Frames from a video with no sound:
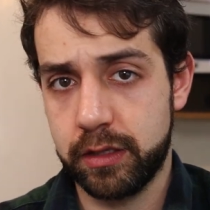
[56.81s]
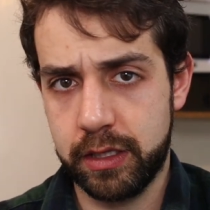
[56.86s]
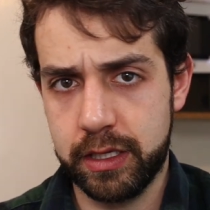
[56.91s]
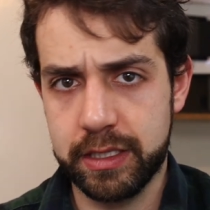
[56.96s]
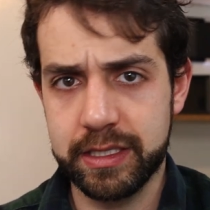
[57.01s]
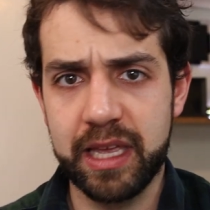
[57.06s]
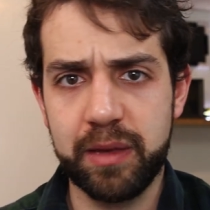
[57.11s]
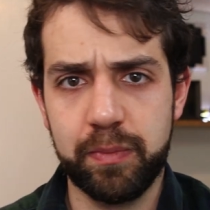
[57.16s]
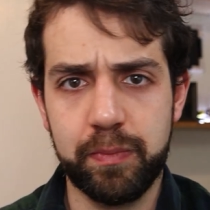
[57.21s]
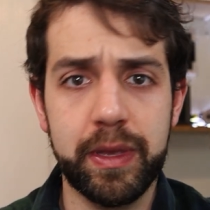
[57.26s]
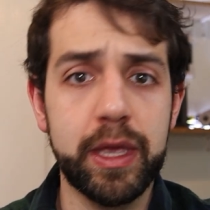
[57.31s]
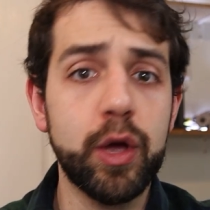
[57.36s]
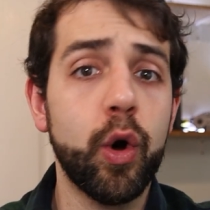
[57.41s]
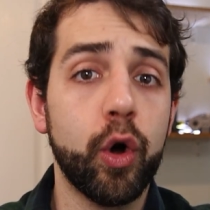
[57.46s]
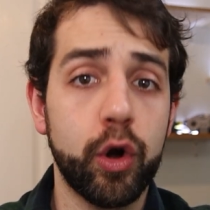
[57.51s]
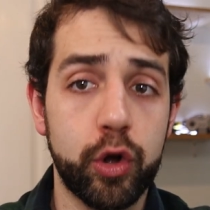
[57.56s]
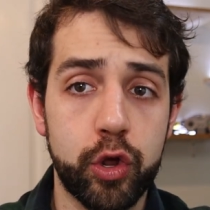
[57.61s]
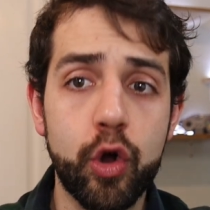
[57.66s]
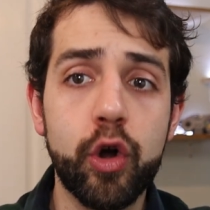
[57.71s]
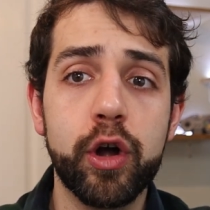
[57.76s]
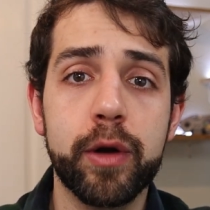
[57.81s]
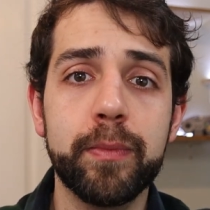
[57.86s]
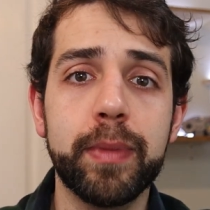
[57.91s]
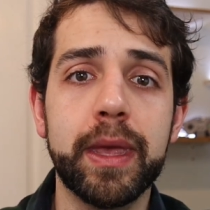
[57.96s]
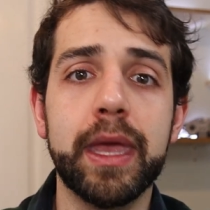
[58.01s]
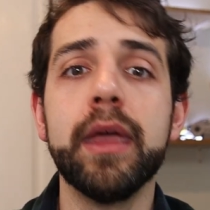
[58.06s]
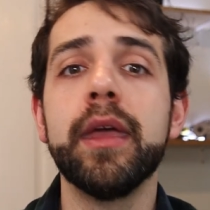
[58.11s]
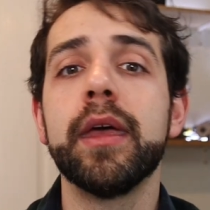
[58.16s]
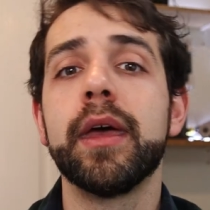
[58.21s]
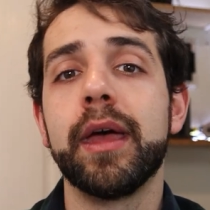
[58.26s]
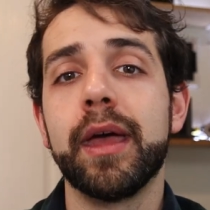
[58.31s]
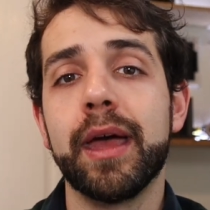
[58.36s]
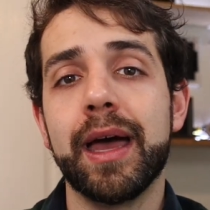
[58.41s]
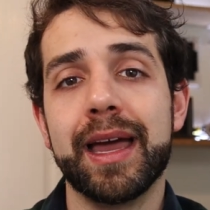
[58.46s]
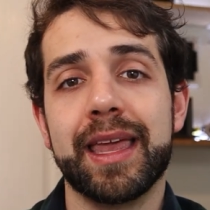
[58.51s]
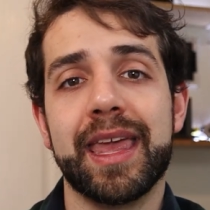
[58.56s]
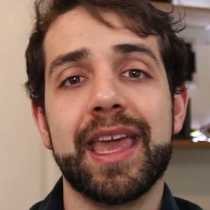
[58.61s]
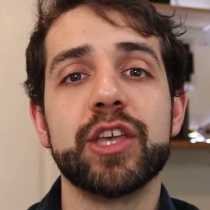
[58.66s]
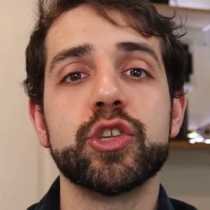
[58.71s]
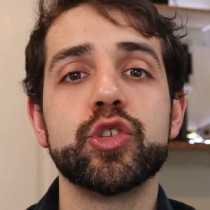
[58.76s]
this I P or your I P
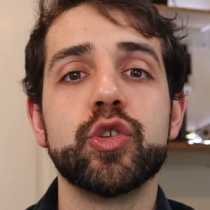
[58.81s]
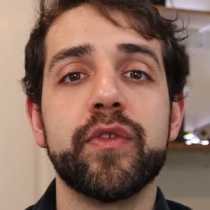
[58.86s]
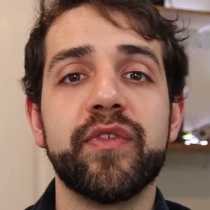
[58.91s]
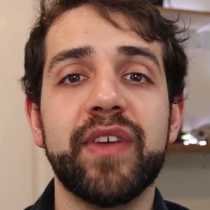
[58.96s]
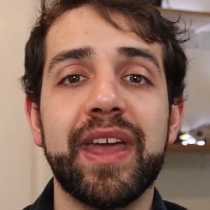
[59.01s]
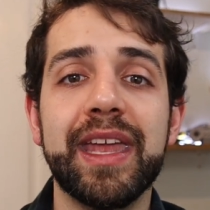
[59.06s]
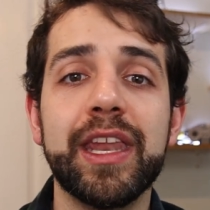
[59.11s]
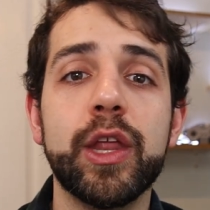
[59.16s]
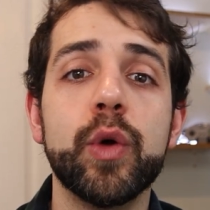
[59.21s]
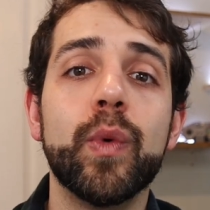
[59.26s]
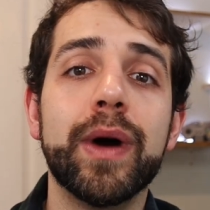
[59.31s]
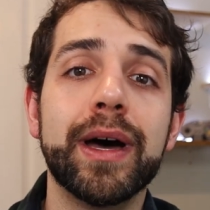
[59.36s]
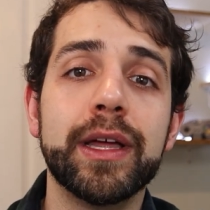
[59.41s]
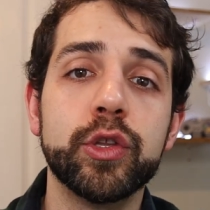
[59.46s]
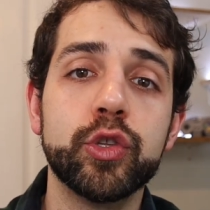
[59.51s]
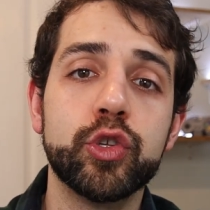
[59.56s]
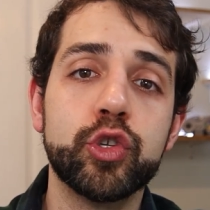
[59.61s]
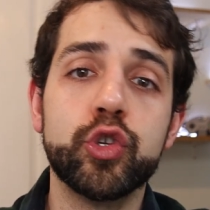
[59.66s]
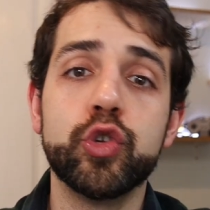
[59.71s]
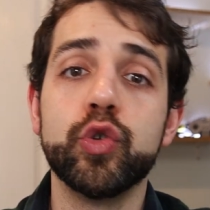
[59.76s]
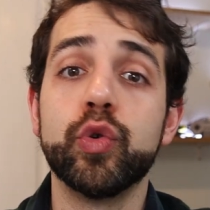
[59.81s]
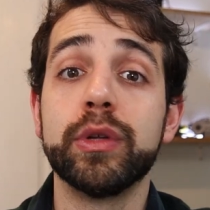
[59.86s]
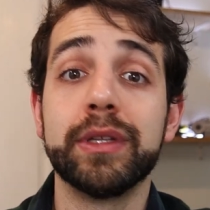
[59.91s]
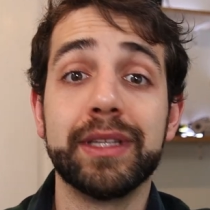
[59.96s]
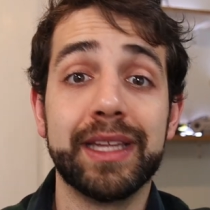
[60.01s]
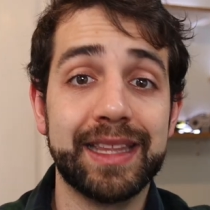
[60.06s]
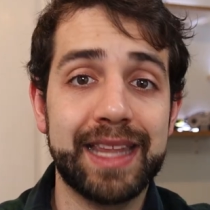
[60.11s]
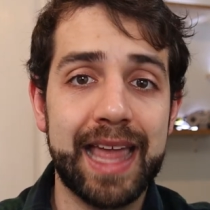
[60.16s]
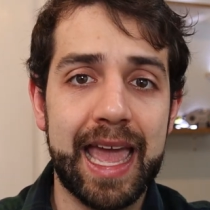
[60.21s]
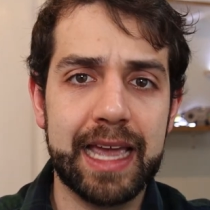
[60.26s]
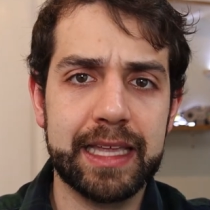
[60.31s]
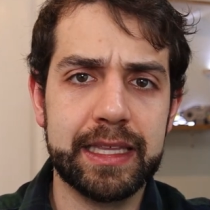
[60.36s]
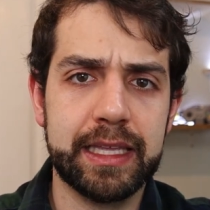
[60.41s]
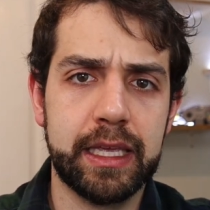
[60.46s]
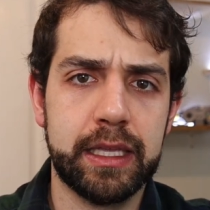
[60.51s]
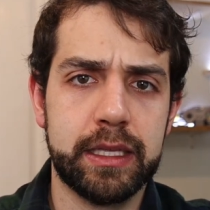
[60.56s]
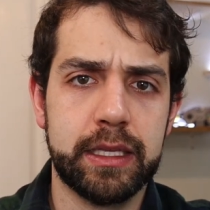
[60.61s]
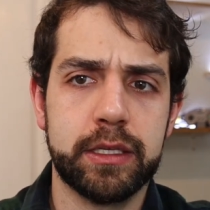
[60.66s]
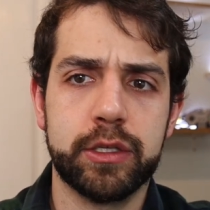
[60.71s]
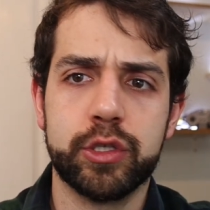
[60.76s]
against of anyone to detect
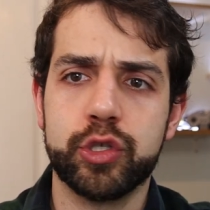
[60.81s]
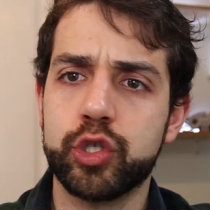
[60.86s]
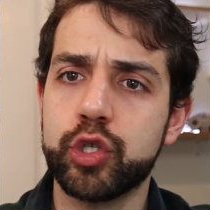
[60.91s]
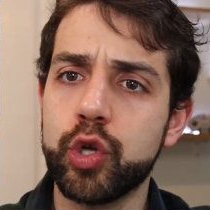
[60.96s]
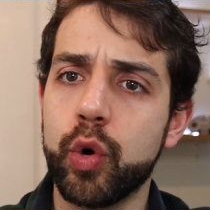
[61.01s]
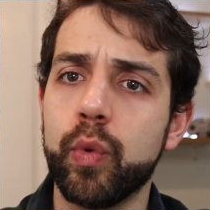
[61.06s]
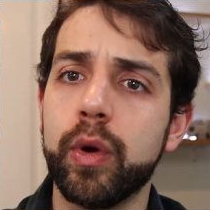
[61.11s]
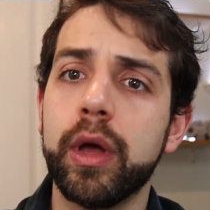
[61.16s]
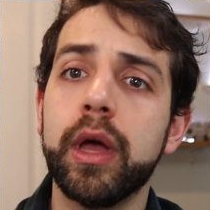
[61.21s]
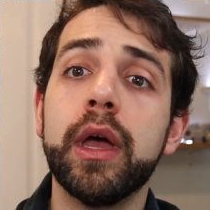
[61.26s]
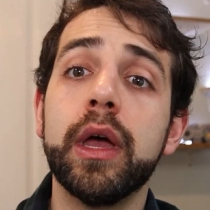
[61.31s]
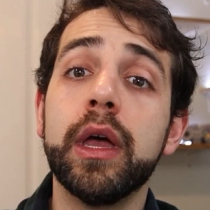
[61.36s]
it. So